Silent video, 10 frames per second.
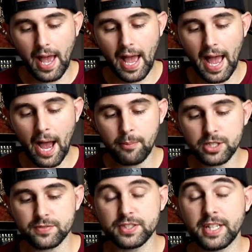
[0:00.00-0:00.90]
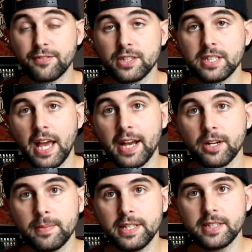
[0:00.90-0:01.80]
how much of a difference
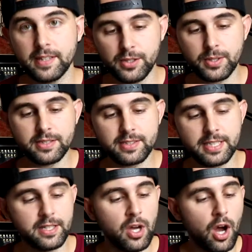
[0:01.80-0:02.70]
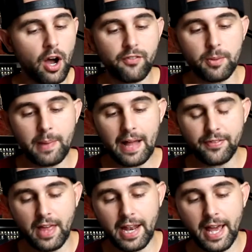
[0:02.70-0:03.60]
Hecarim is, and then you can see off the
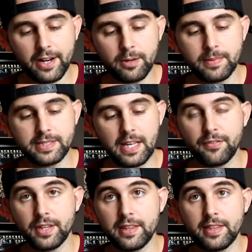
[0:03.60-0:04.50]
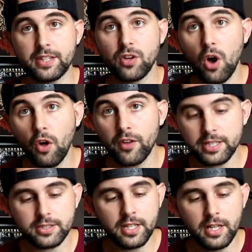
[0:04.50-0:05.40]
bat that Hecarim is definitely the
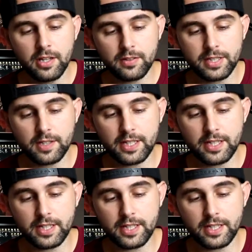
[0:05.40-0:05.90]
tallest League of